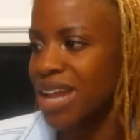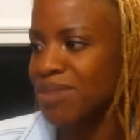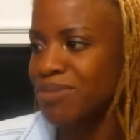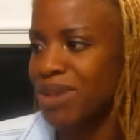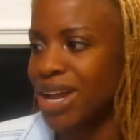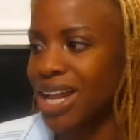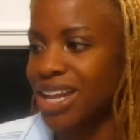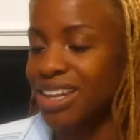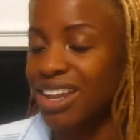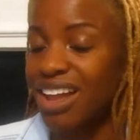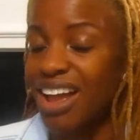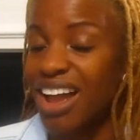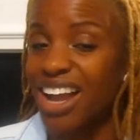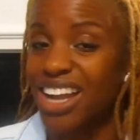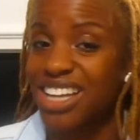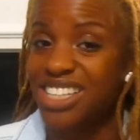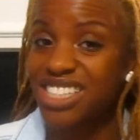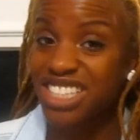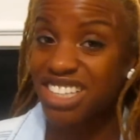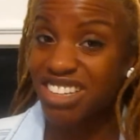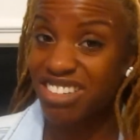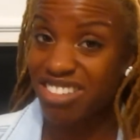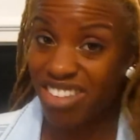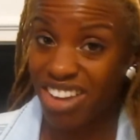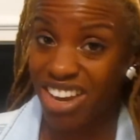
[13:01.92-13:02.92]
my locks
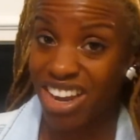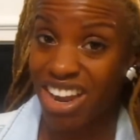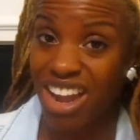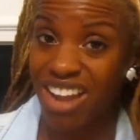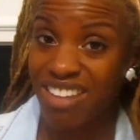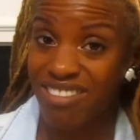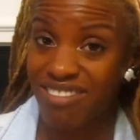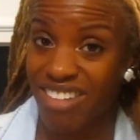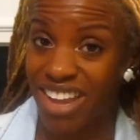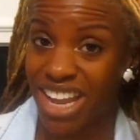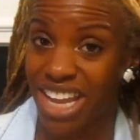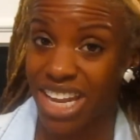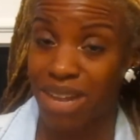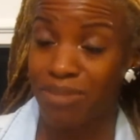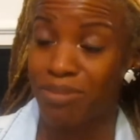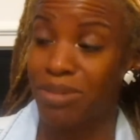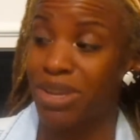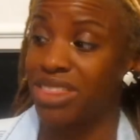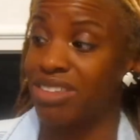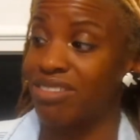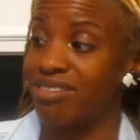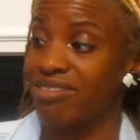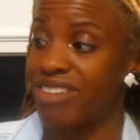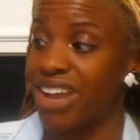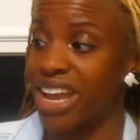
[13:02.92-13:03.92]
crayon red, I mean
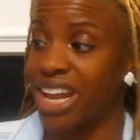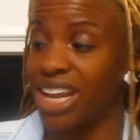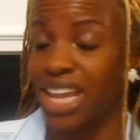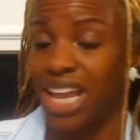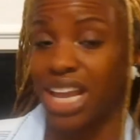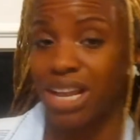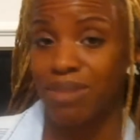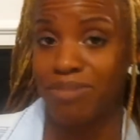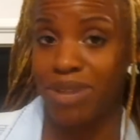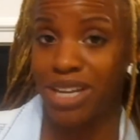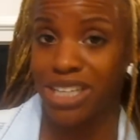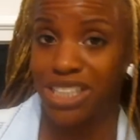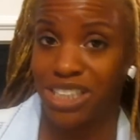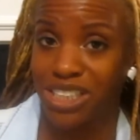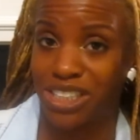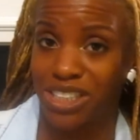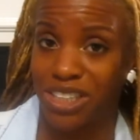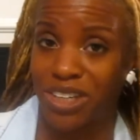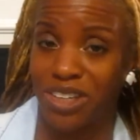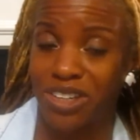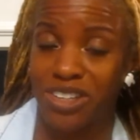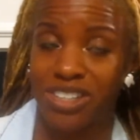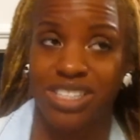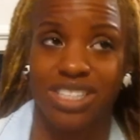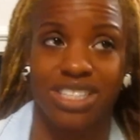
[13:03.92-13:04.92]
the red like my
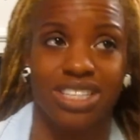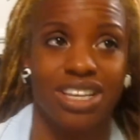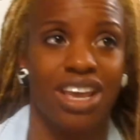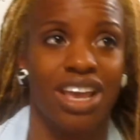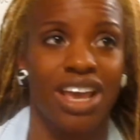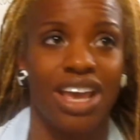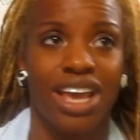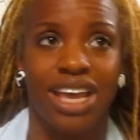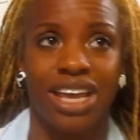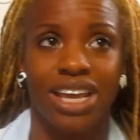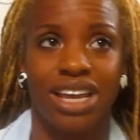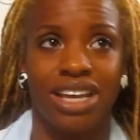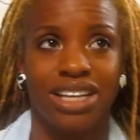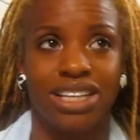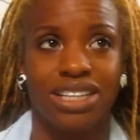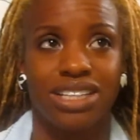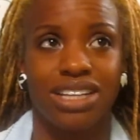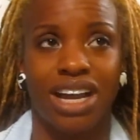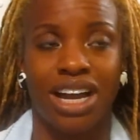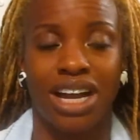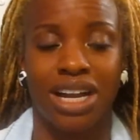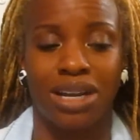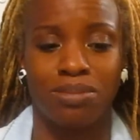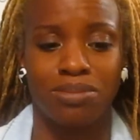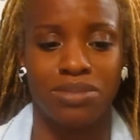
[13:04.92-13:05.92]
shirt,
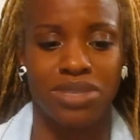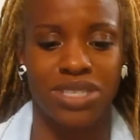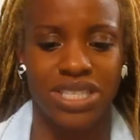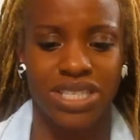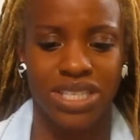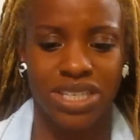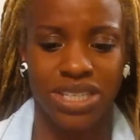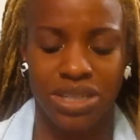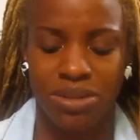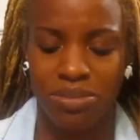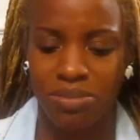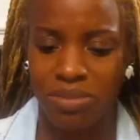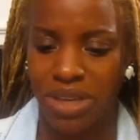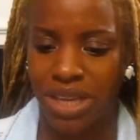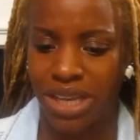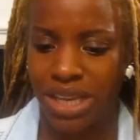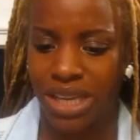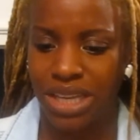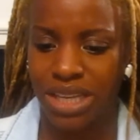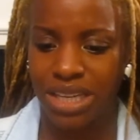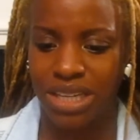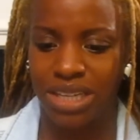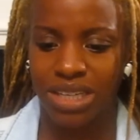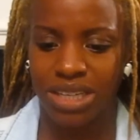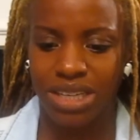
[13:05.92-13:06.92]

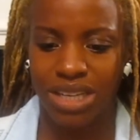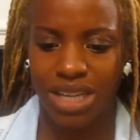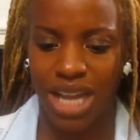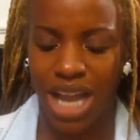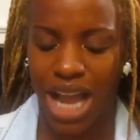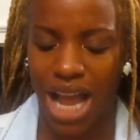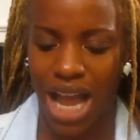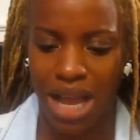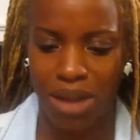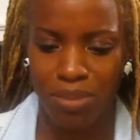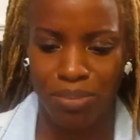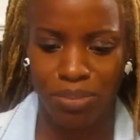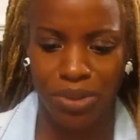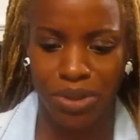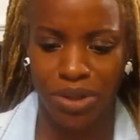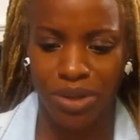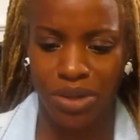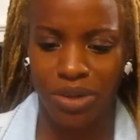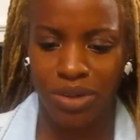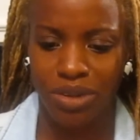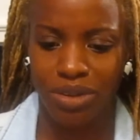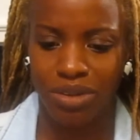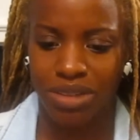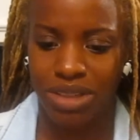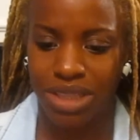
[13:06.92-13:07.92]
cinnamon,
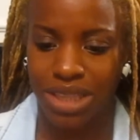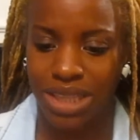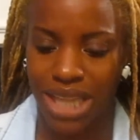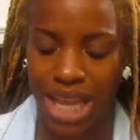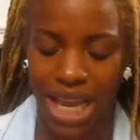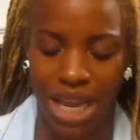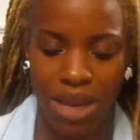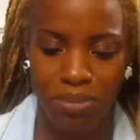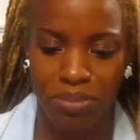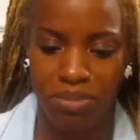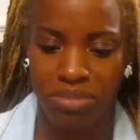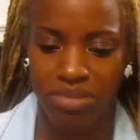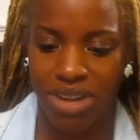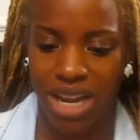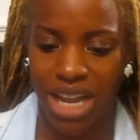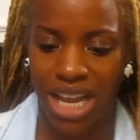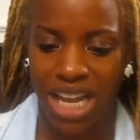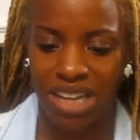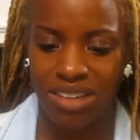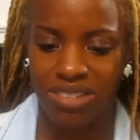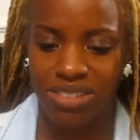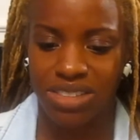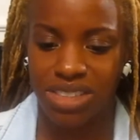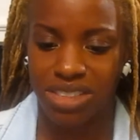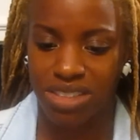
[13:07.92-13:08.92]
copper, light
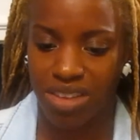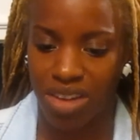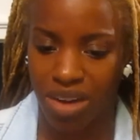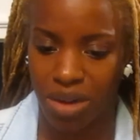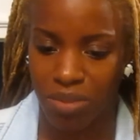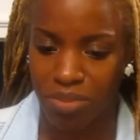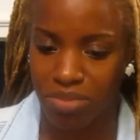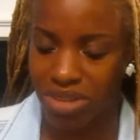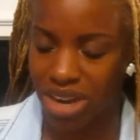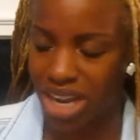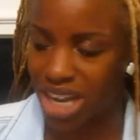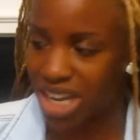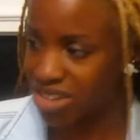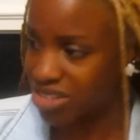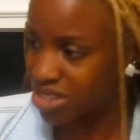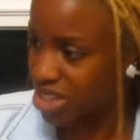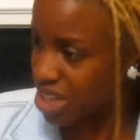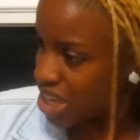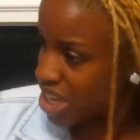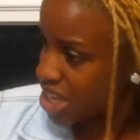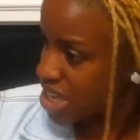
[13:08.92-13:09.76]
brown, dark brown.